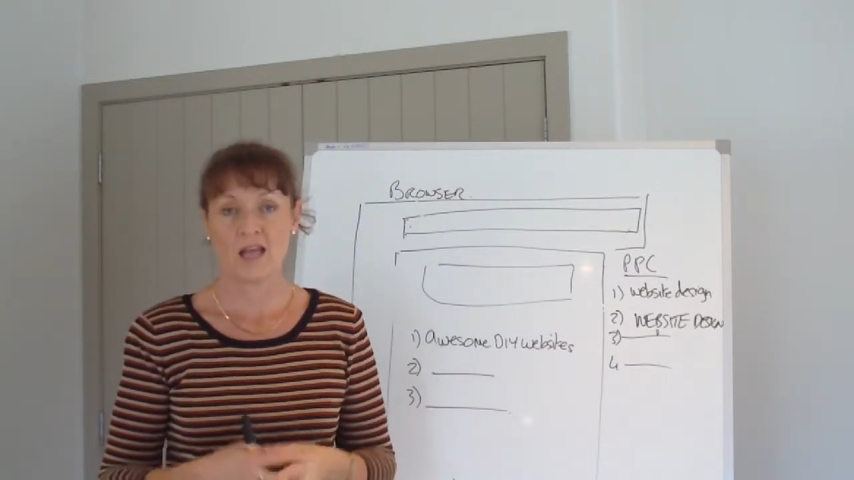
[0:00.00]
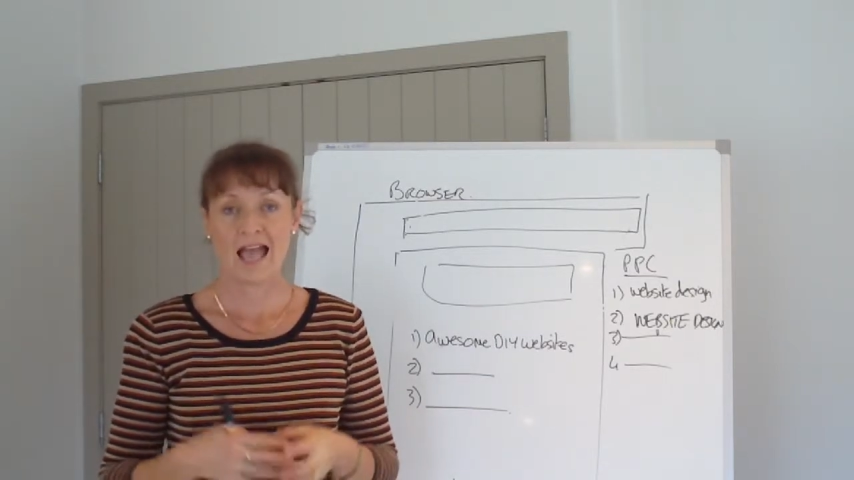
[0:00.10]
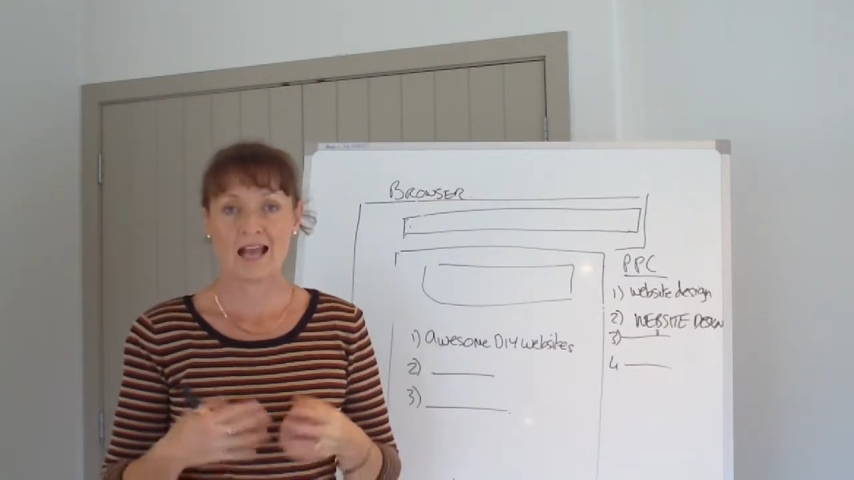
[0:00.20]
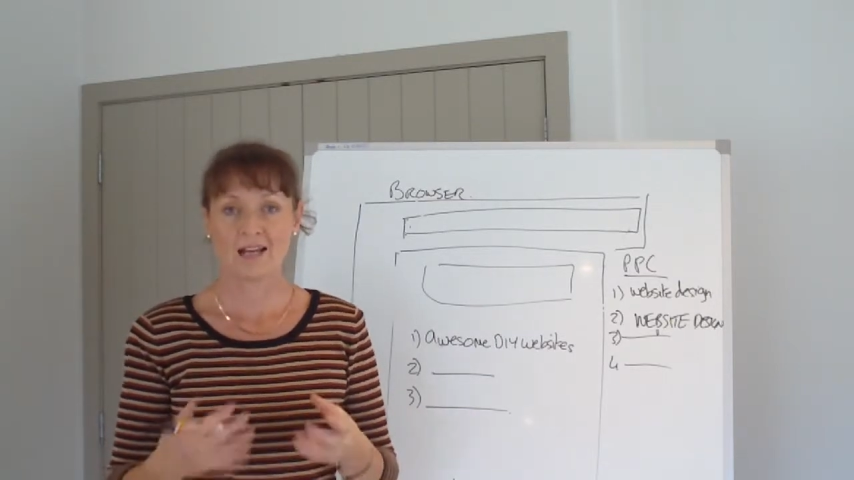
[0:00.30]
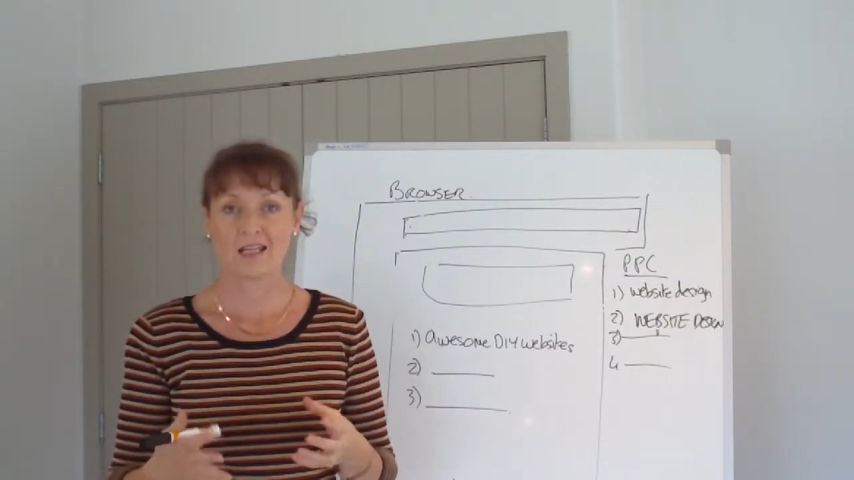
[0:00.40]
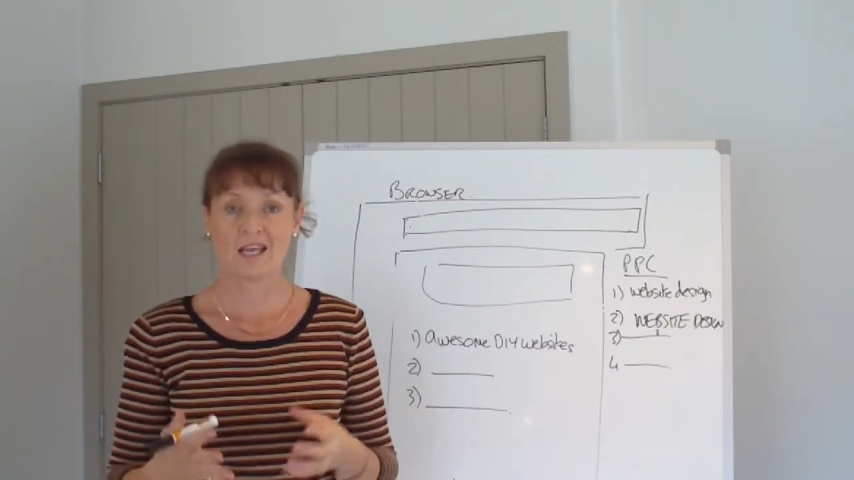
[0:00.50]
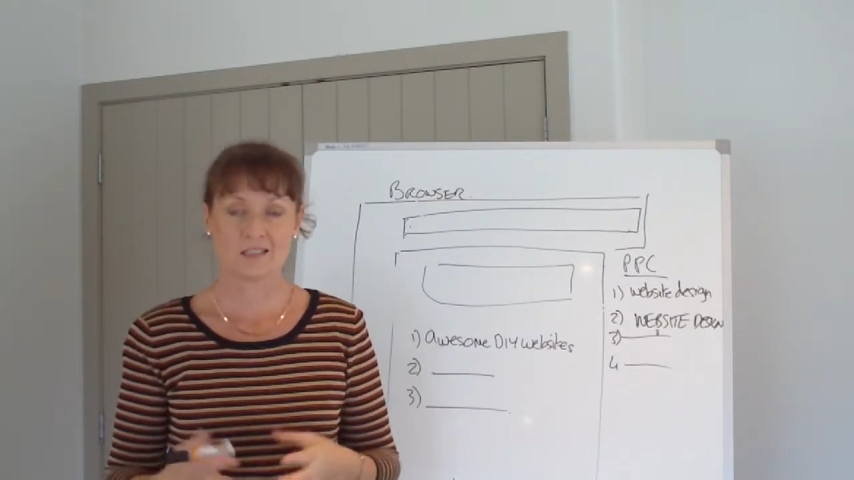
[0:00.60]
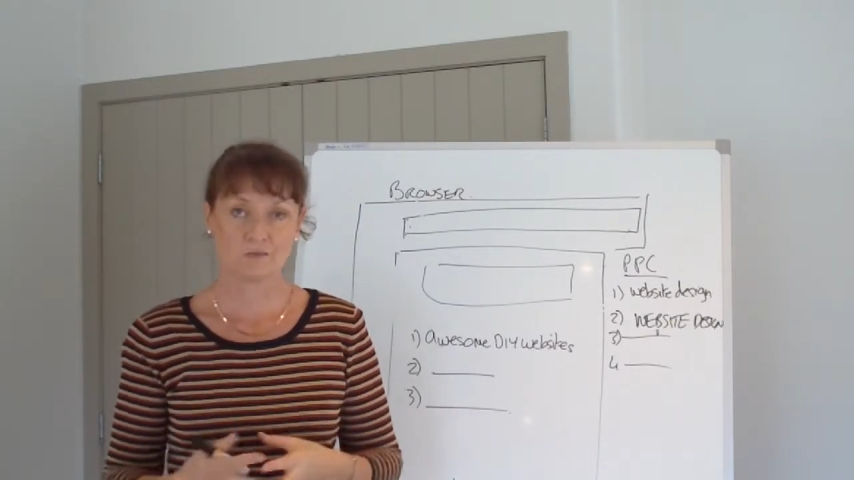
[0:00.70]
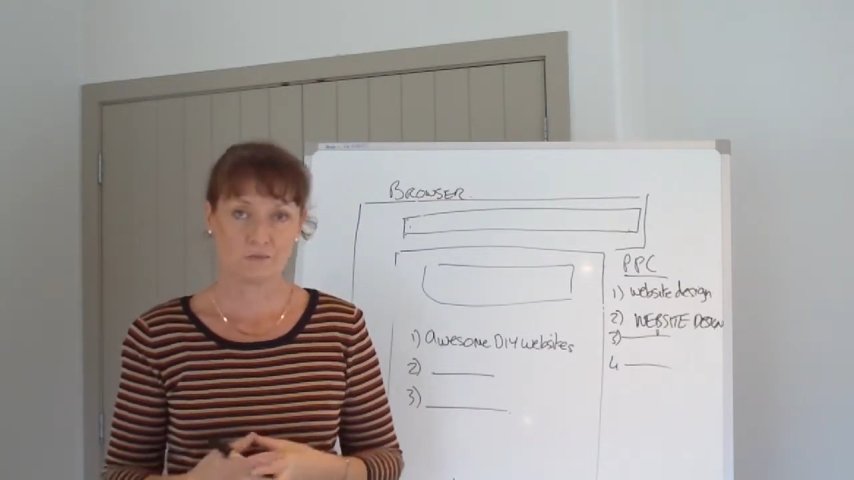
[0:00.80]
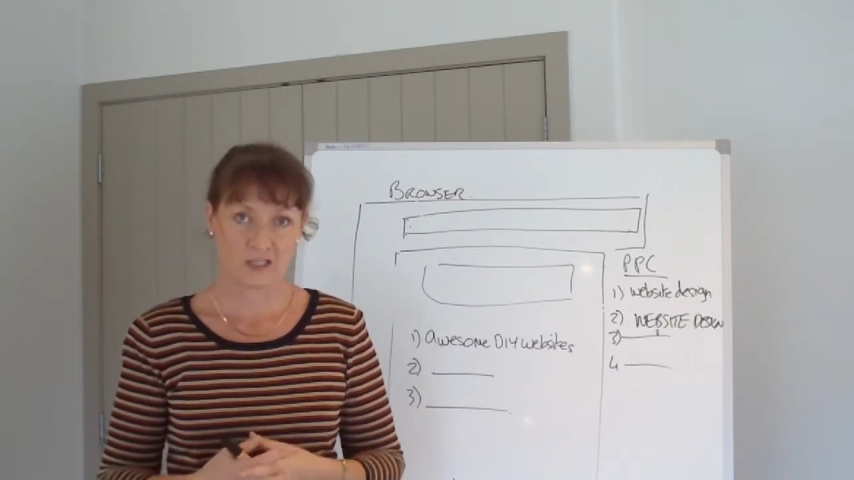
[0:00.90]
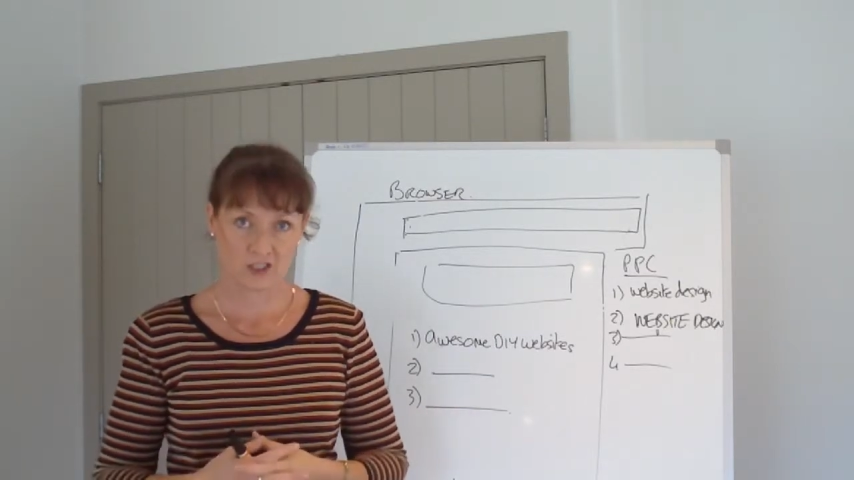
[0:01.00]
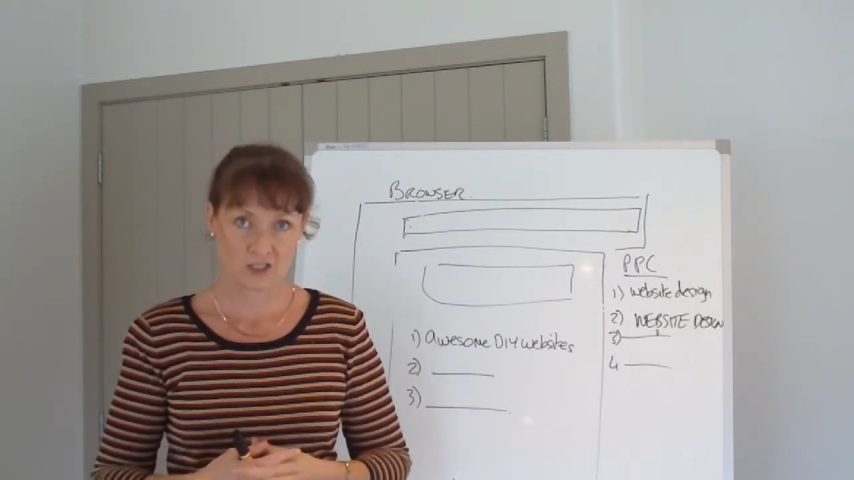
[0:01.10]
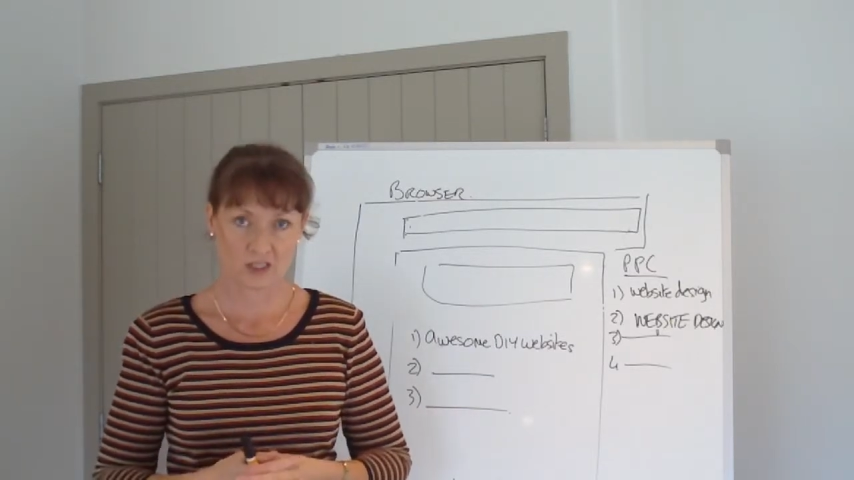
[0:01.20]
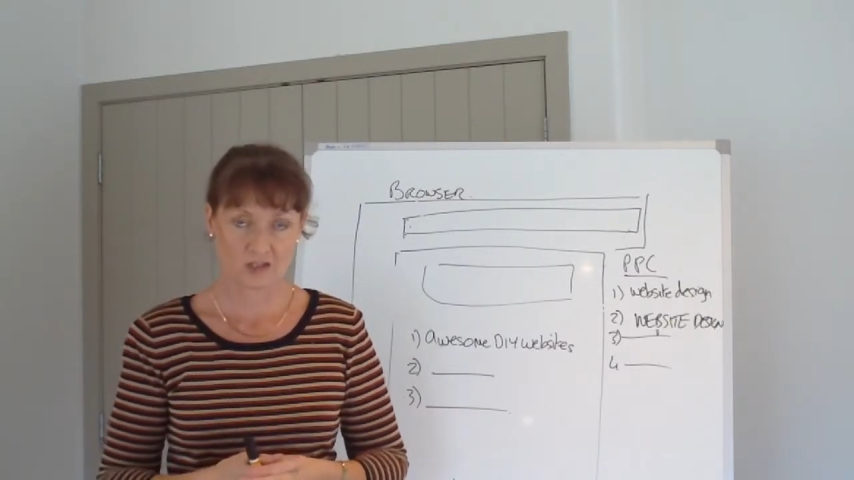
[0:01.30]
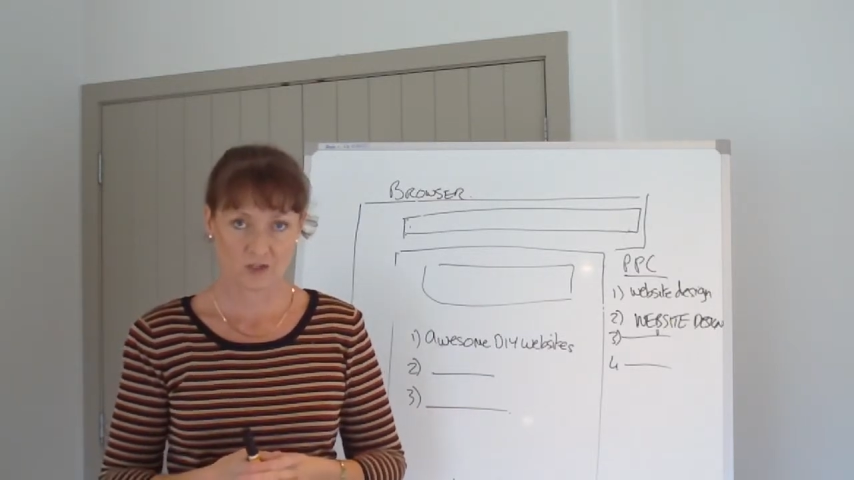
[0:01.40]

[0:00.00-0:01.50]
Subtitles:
allocated budget that